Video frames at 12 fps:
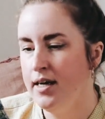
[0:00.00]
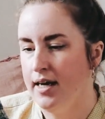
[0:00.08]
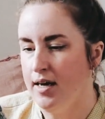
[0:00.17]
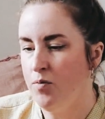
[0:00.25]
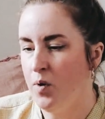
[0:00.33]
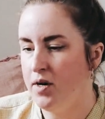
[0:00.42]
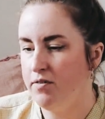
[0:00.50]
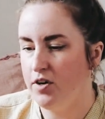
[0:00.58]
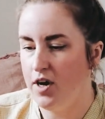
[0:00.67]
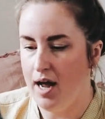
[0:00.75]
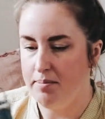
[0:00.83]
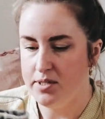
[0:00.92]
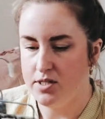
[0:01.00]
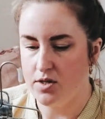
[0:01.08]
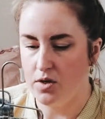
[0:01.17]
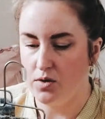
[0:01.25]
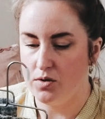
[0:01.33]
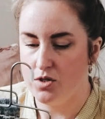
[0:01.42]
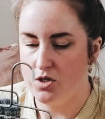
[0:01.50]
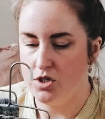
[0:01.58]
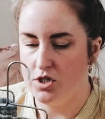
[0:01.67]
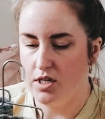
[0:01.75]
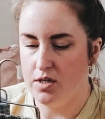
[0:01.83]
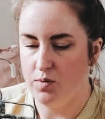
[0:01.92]
in one of her episodes
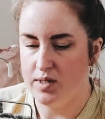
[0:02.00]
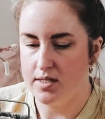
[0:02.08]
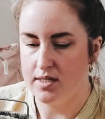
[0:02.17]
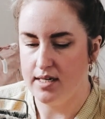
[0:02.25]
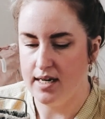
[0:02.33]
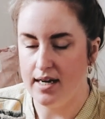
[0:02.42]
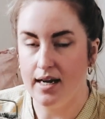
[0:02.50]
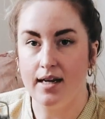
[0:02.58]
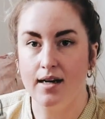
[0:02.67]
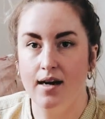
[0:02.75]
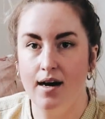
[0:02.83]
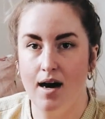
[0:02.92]
she was knitting